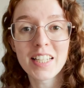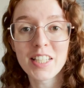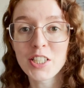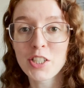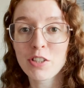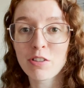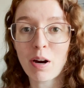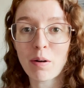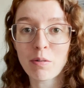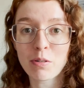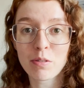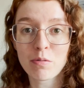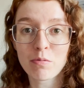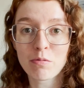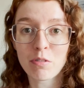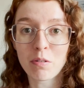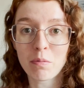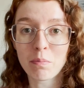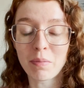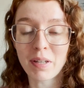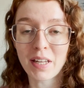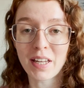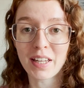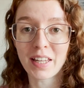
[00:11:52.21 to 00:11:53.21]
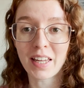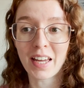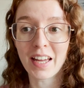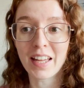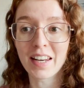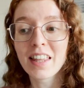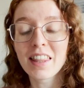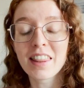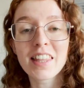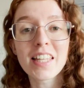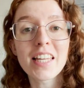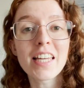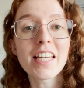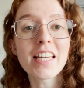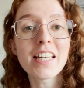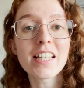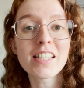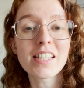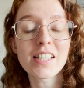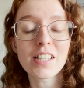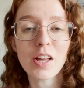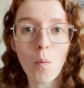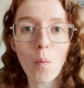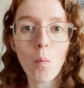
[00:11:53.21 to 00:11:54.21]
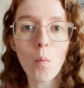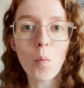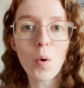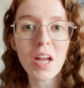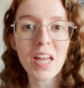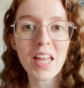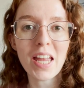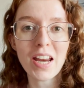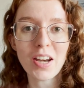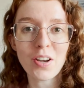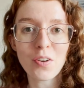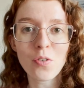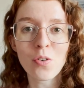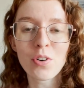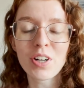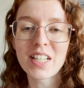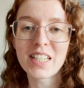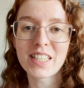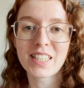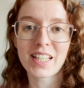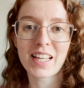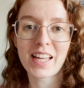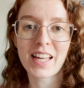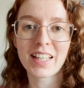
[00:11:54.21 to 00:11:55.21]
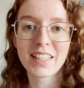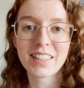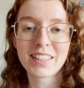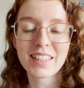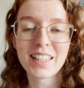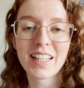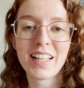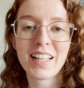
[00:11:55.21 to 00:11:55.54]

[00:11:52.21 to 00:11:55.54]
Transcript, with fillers: interruption from me again. These weird noises